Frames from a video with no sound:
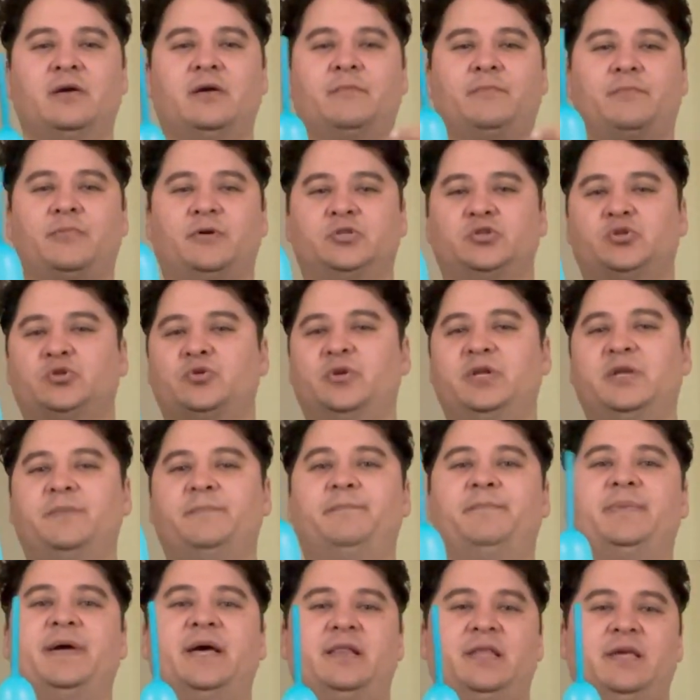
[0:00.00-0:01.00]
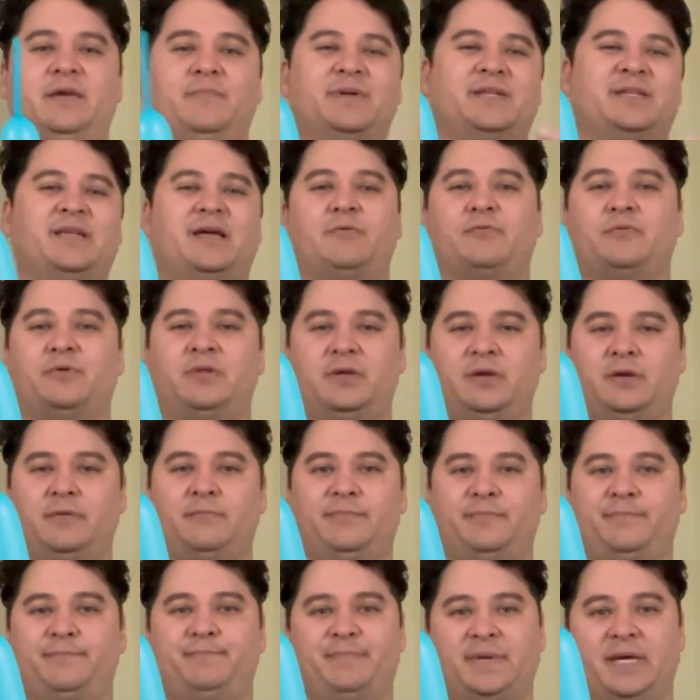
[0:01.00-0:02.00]
protruding belly, but not really a
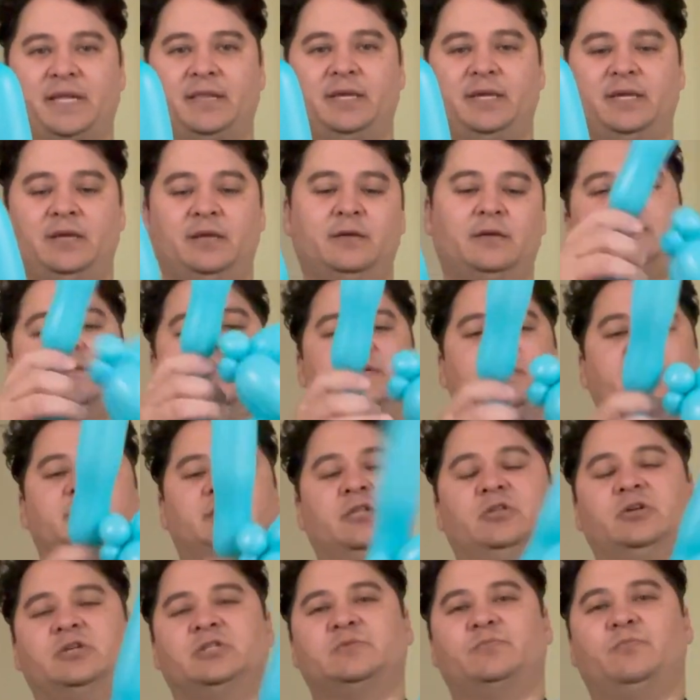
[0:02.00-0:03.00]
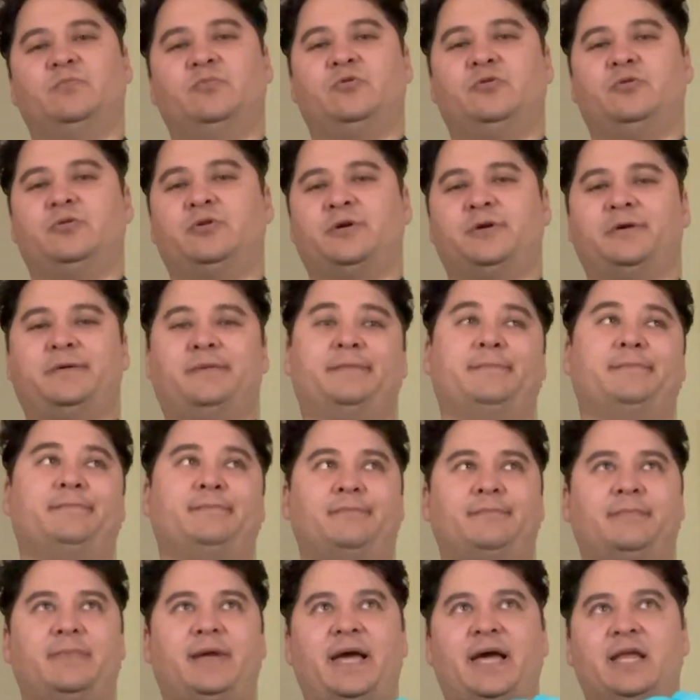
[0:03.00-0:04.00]
belly, because it looks more
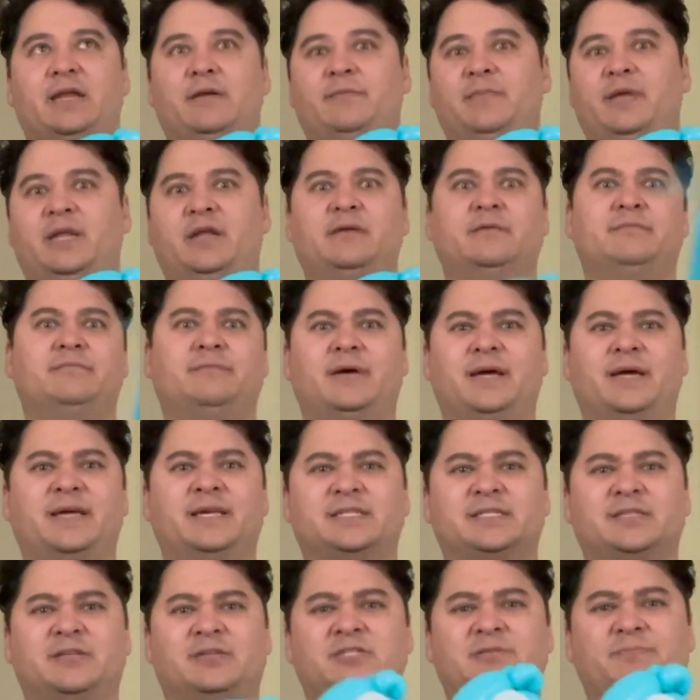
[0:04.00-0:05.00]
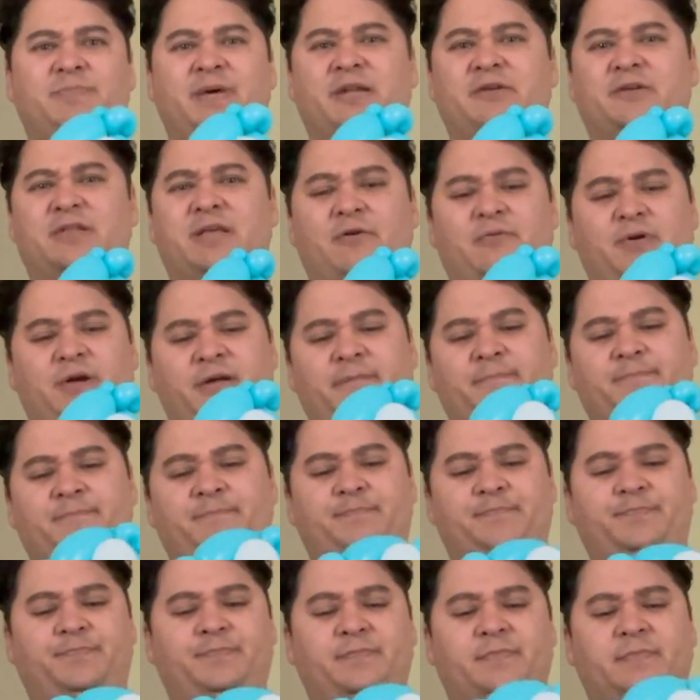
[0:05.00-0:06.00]
animated. I guess it looks better that way.
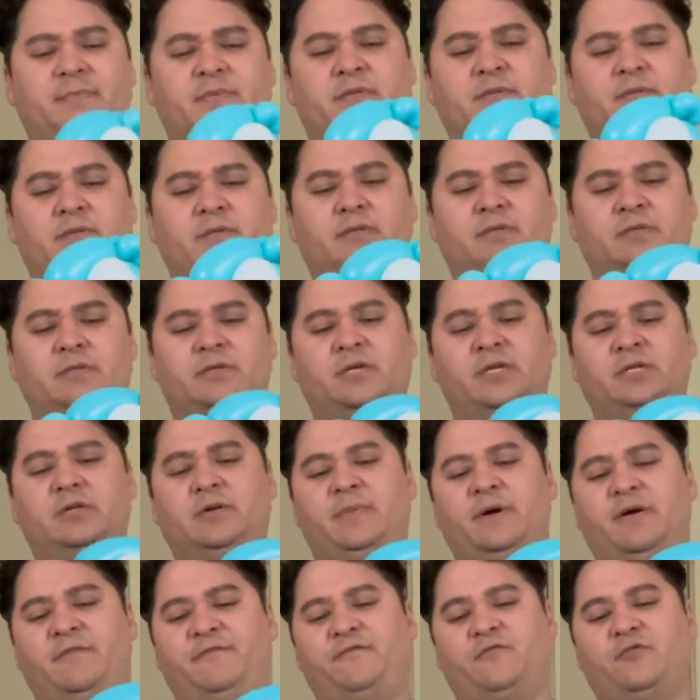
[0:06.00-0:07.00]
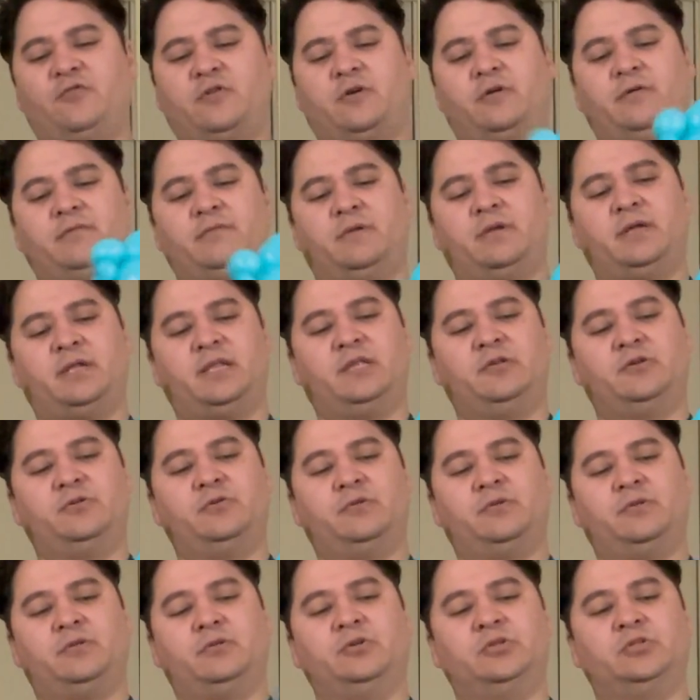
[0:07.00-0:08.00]
So I do about 4, a
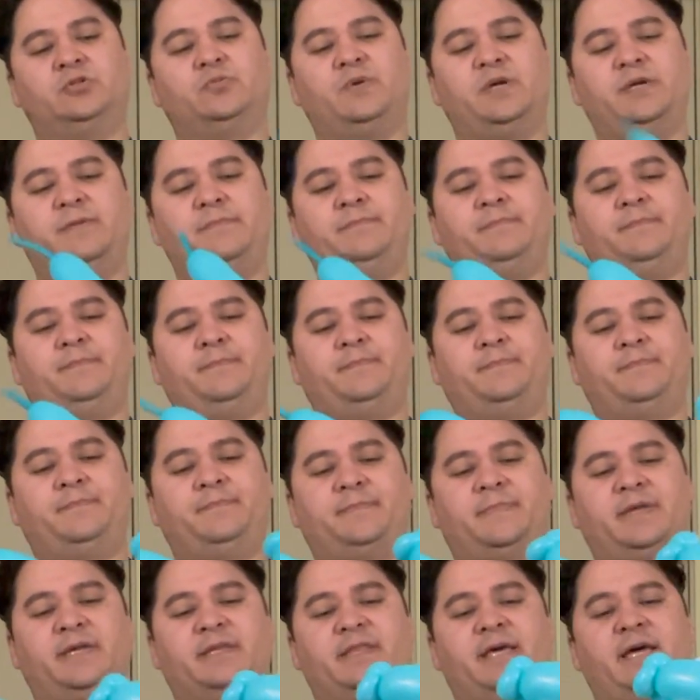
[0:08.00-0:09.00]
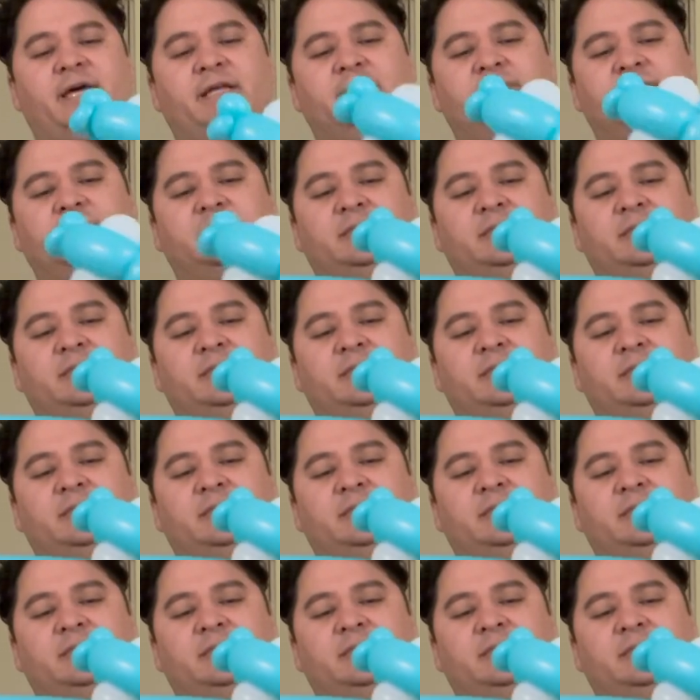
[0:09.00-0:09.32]
loose one, like that.